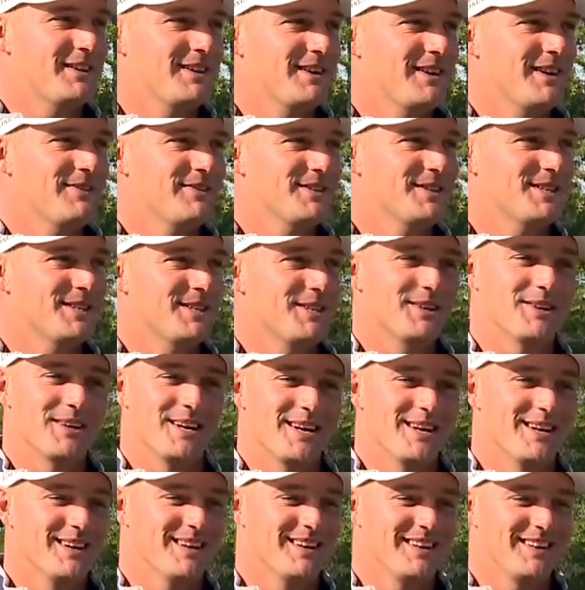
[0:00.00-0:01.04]
there every single
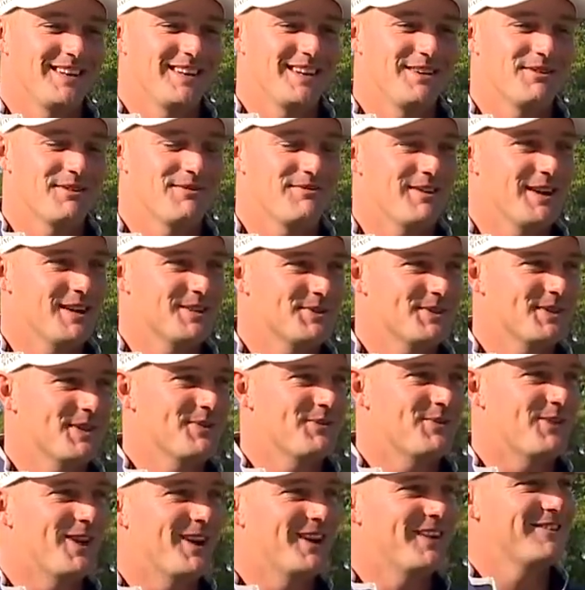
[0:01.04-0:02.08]
year and give the fans what they
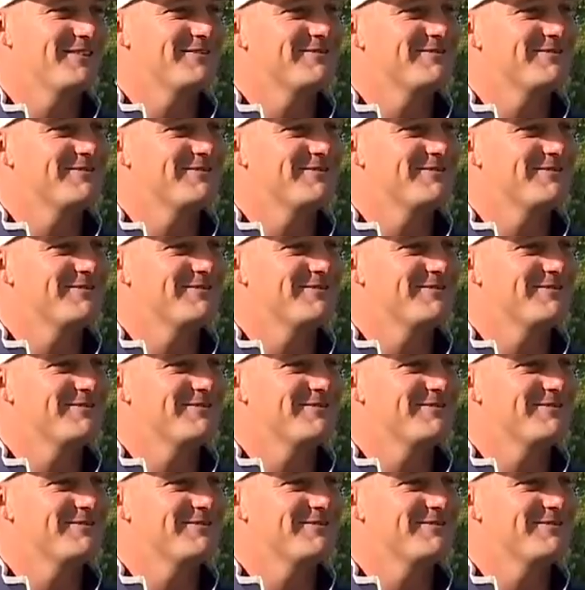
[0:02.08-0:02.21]
want.